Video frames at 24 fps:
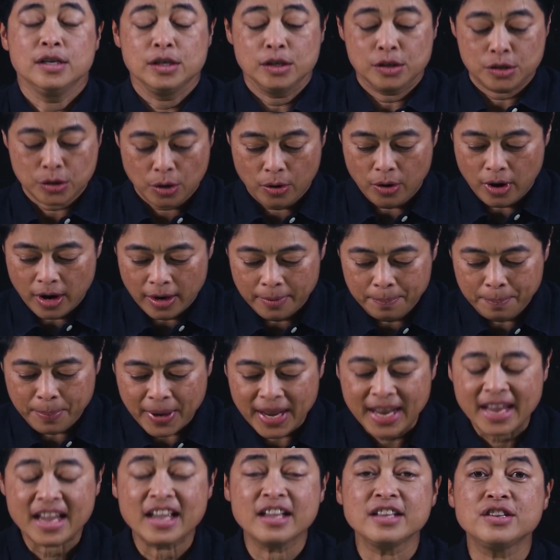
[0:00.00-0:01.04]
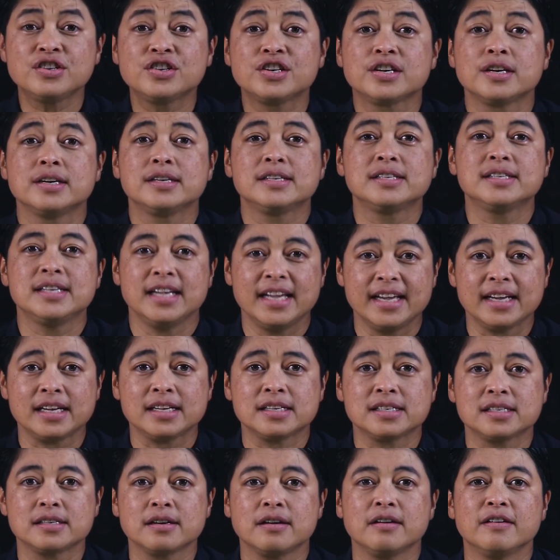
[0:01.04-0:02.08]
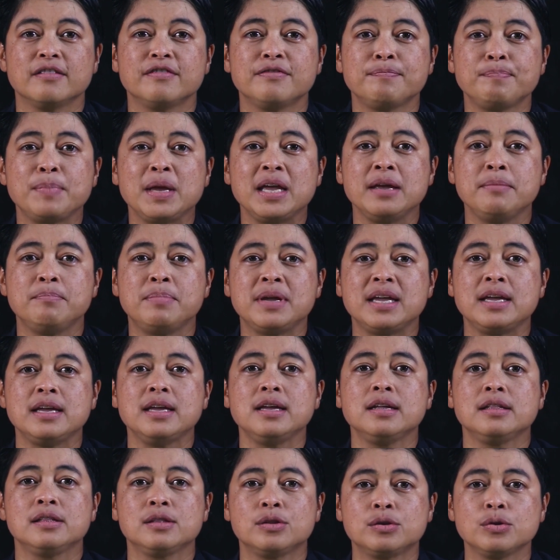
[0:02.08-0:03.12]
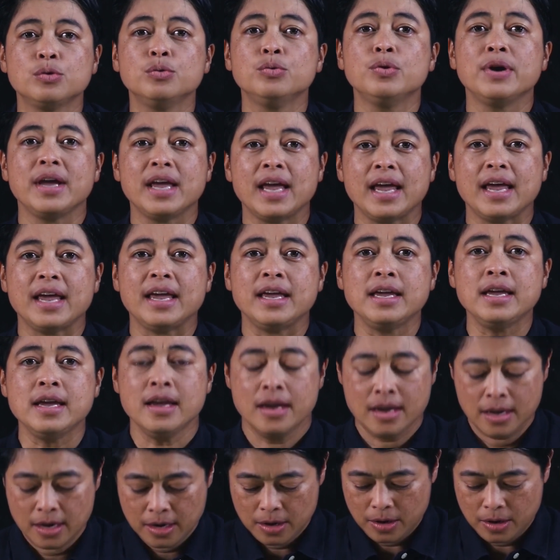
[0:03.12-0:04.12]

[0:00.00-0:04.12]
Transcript: So on page 6 of PB2A,